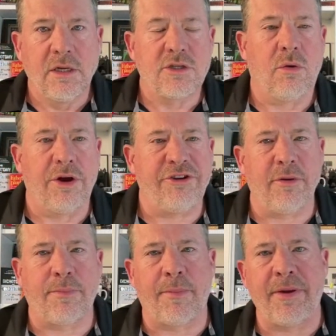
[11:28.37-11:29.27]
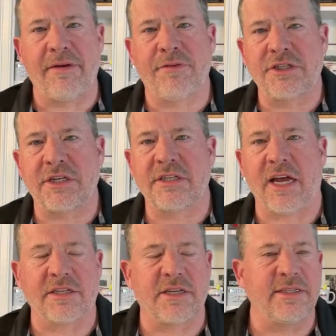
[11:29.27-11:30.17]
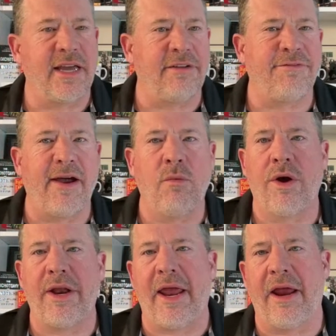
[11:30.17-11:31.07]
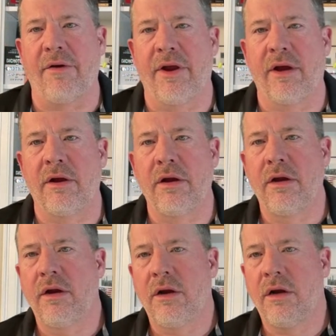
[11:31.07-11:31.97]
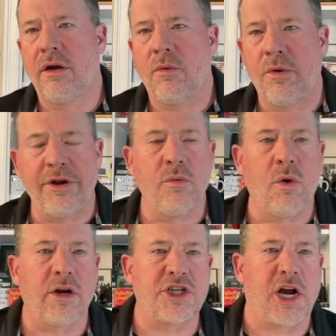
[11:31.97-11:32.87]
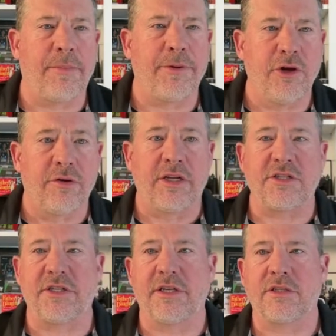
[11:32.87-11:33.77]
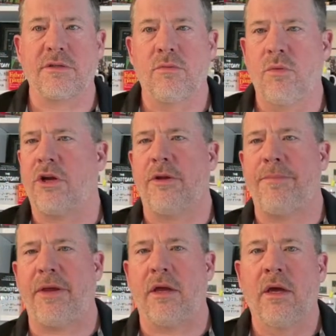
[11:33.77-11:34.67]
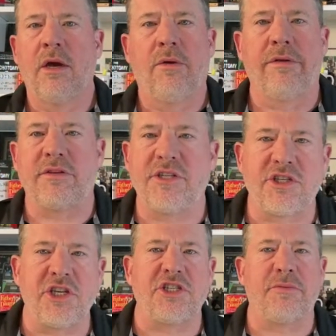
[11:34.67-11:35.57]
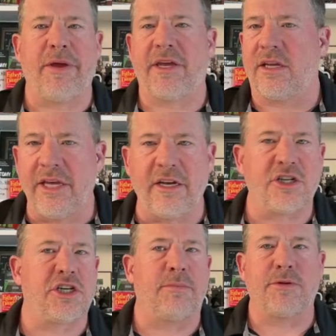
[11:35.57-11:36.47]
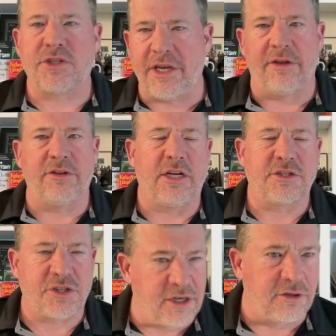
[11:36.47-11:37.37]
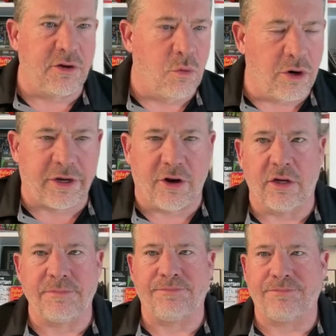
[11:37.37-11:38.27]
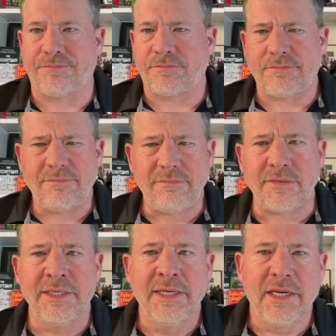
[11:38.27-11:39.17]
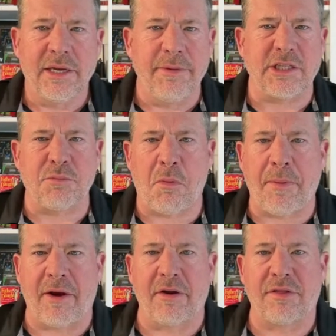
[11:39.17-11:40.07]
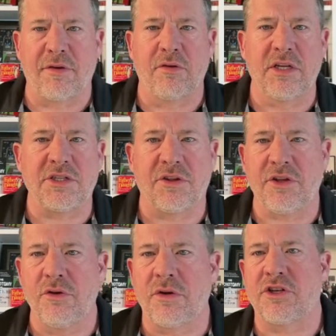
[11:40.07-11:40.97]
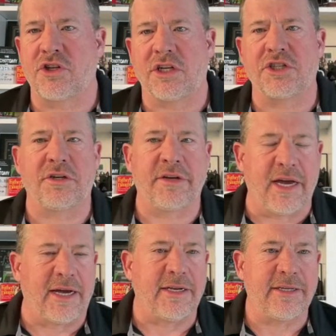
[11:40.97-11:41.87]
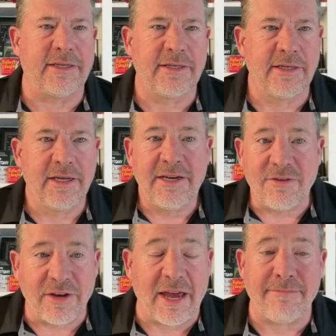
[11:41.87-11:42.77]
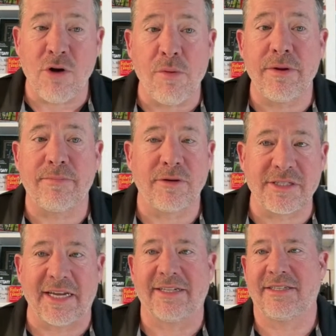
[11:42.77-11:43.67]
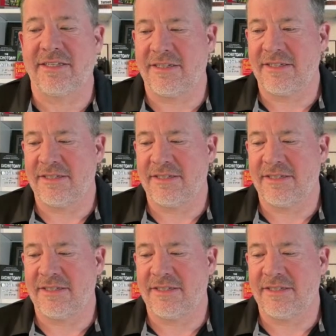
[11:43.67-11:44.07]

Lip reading: I want you to prepare for success. Identify one area where you want to sharpen your instincts. What could it be? Whether it's decision-making, leadership, a skill you're working on. Commit to preparing thoroughly so that you can trust your gut when that moment presents.